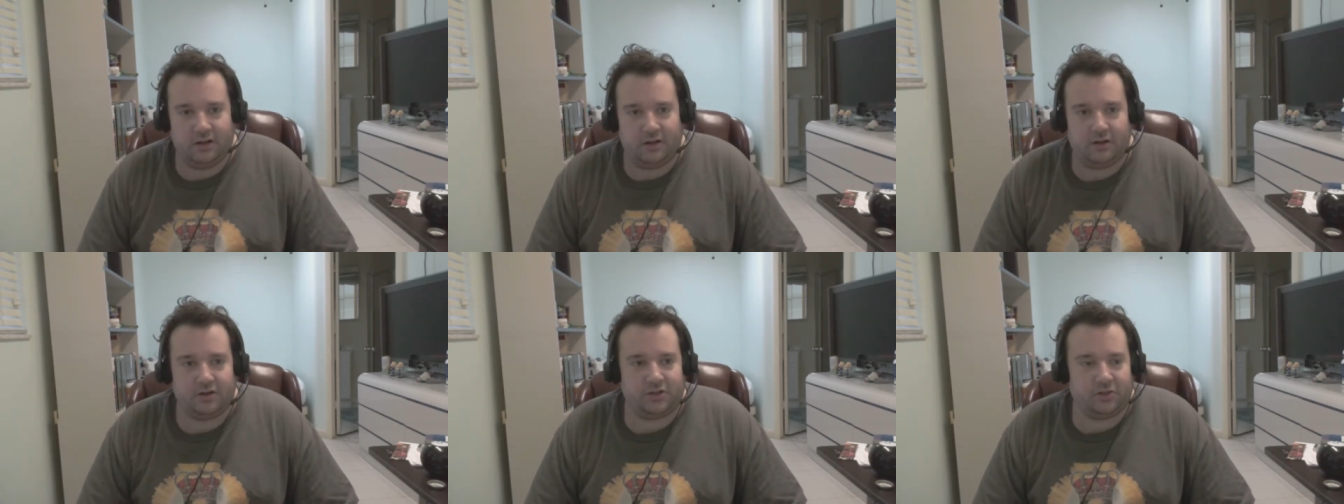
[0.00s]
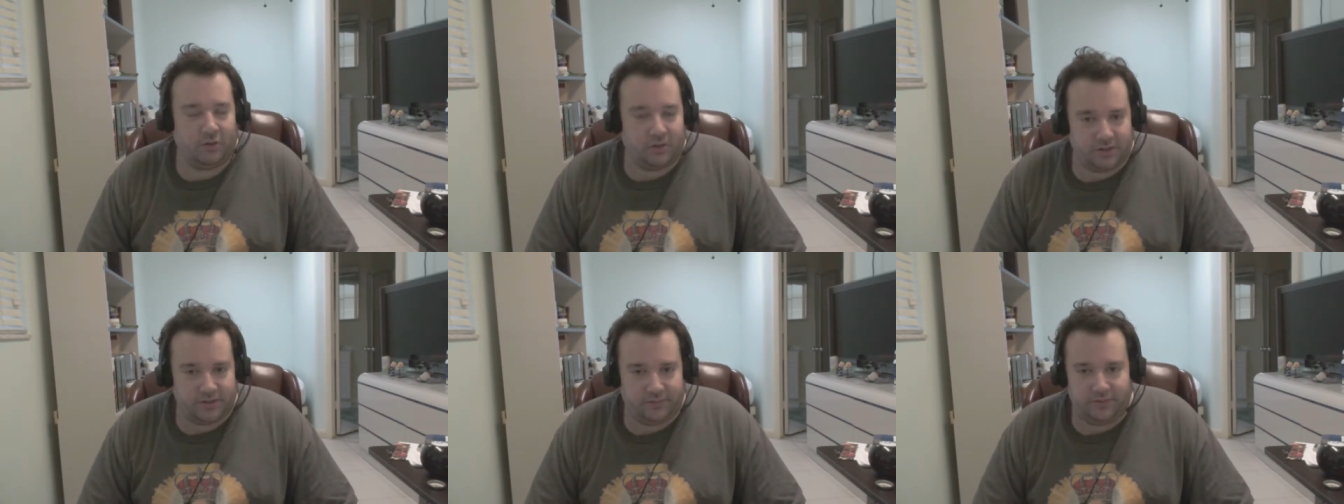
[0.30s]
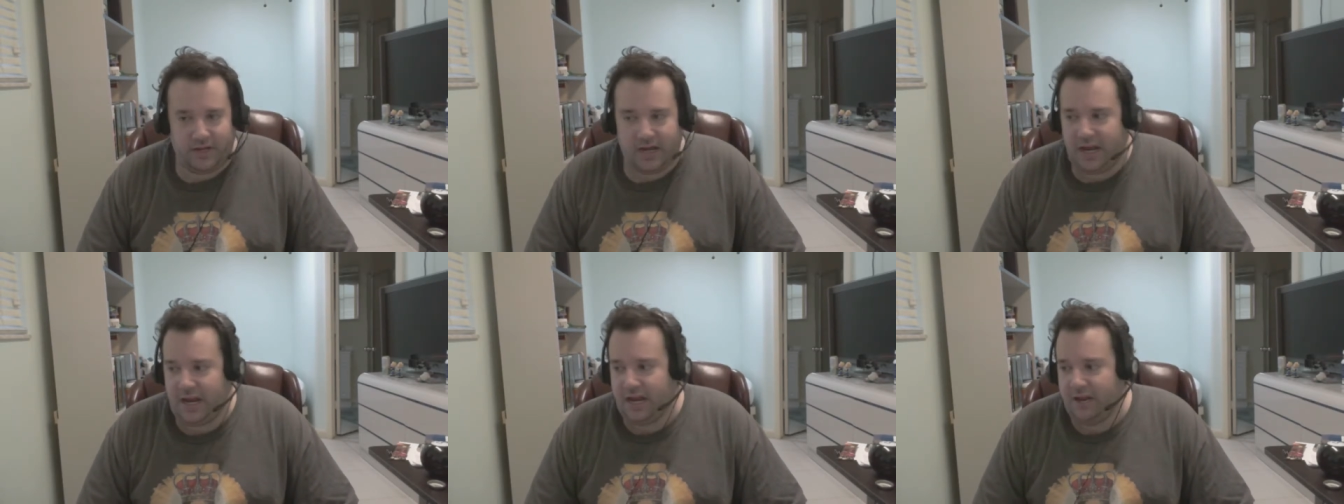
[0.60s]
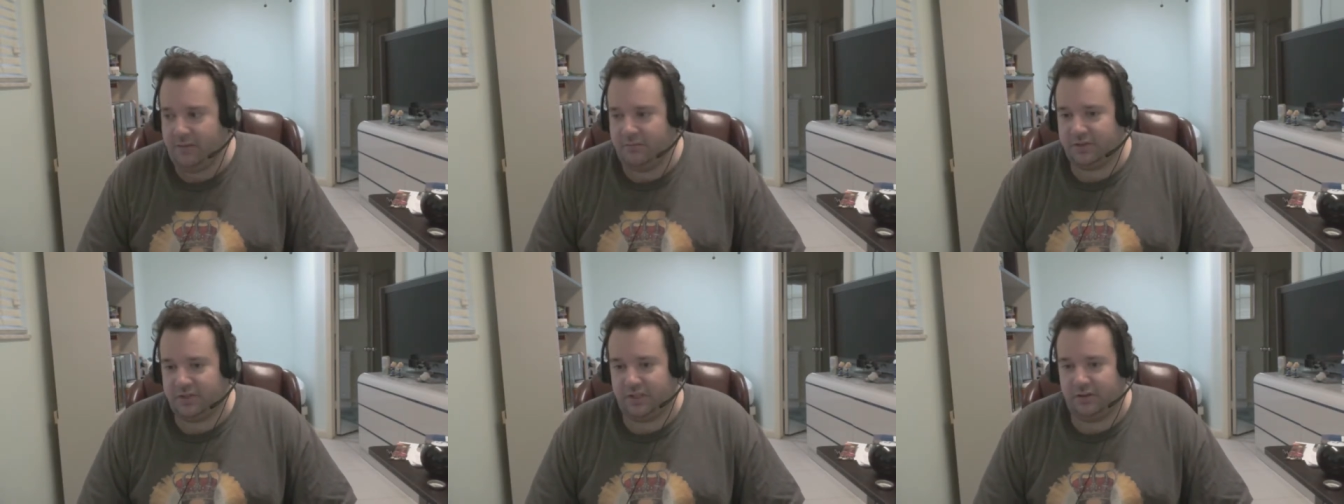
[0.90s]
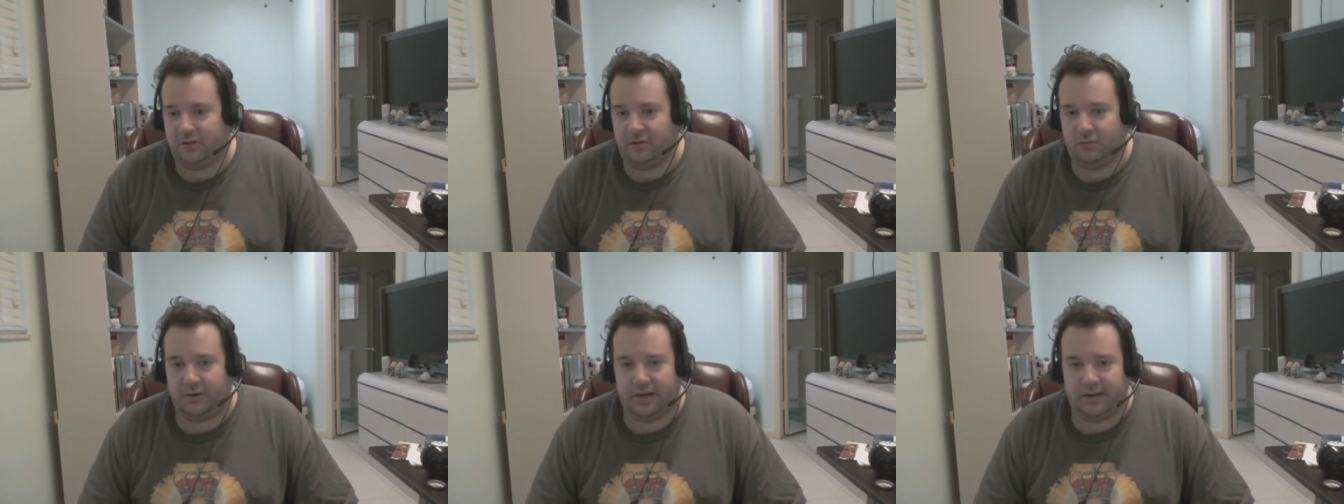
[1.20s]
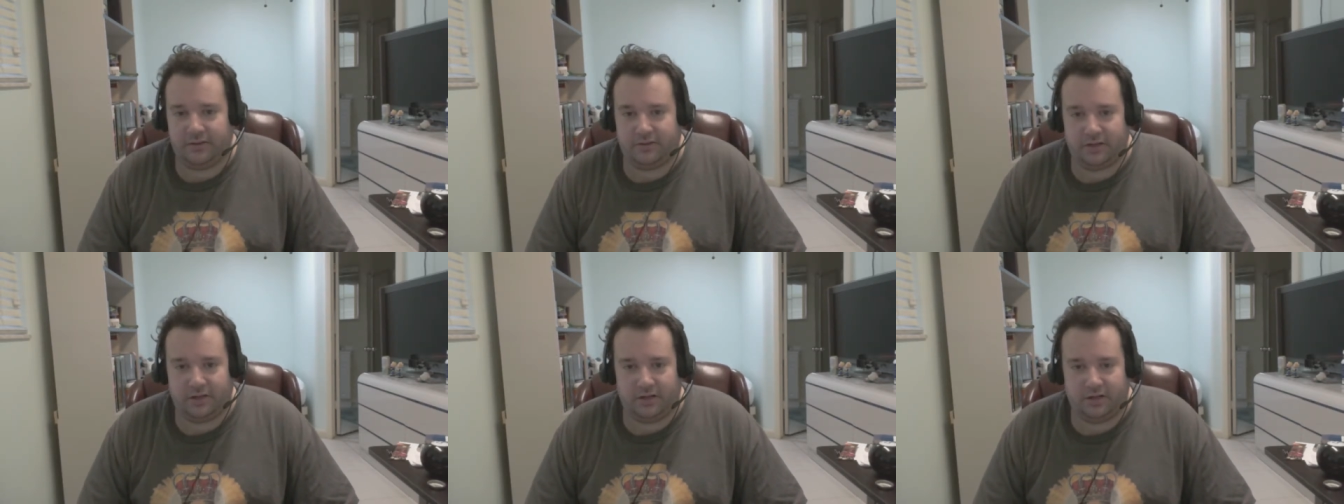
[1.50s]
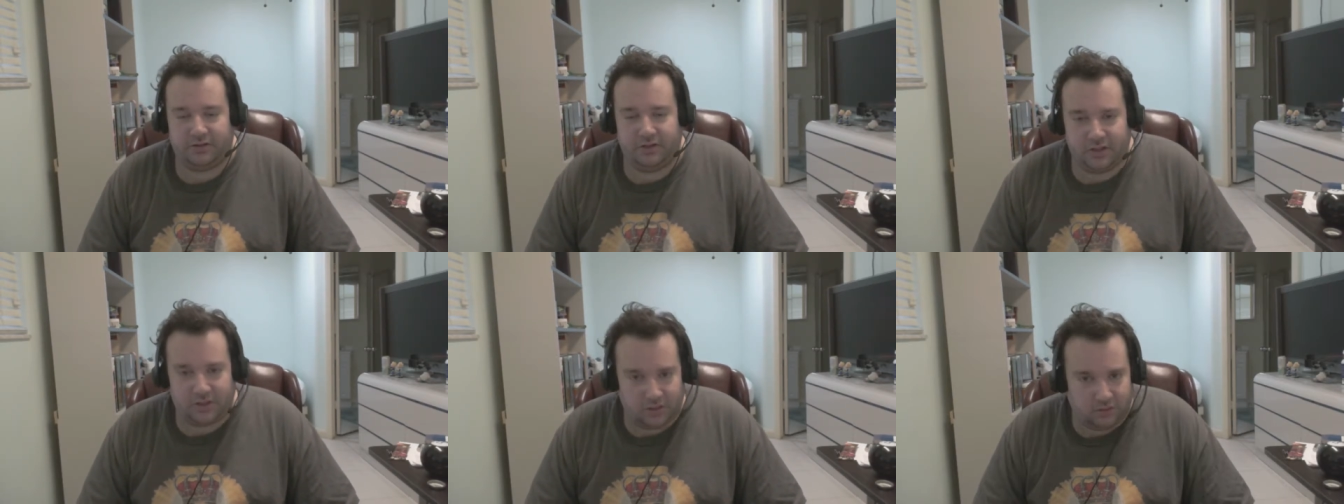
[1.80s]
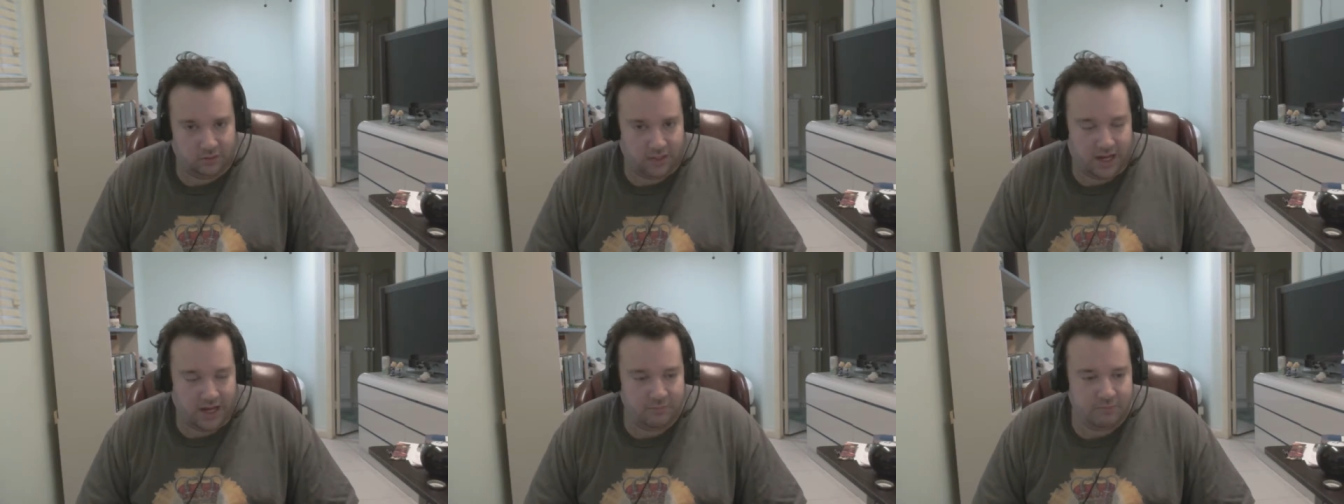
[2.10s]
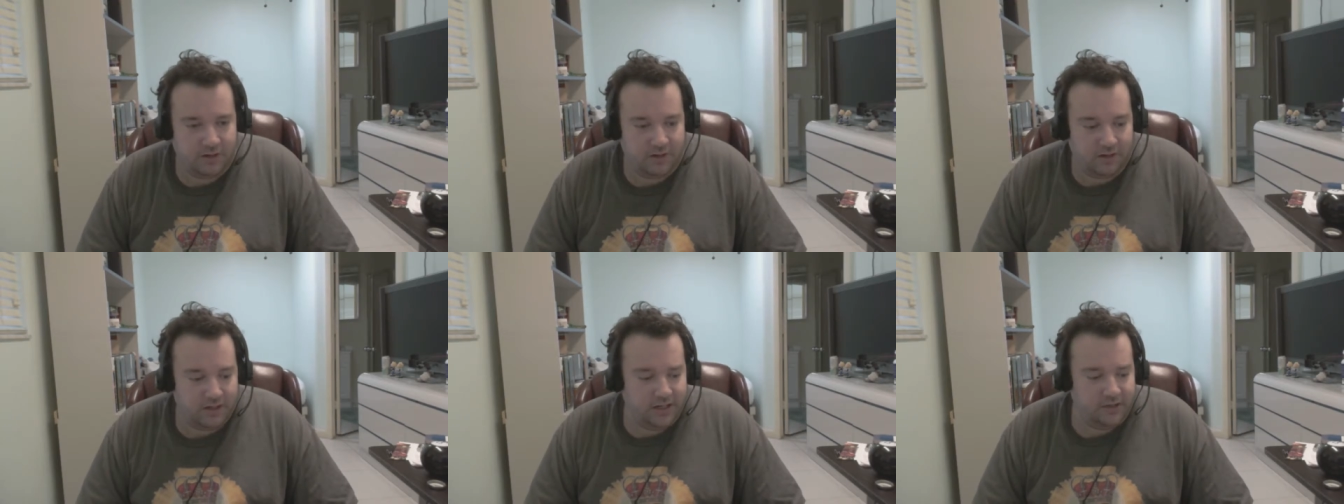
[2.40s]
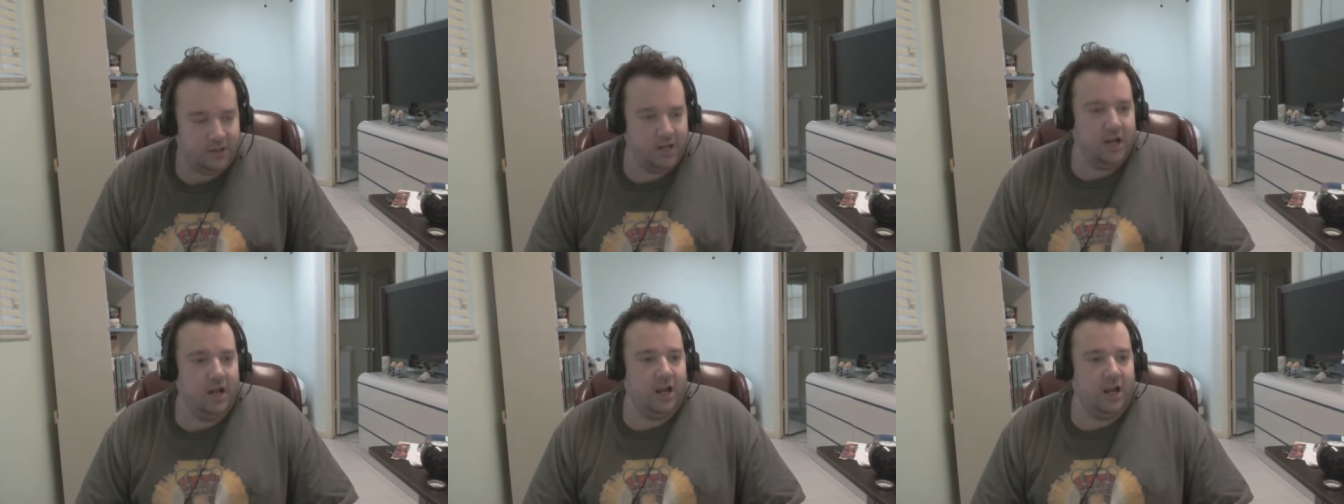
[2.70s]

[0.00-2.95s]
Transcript: source of games and a great digital library,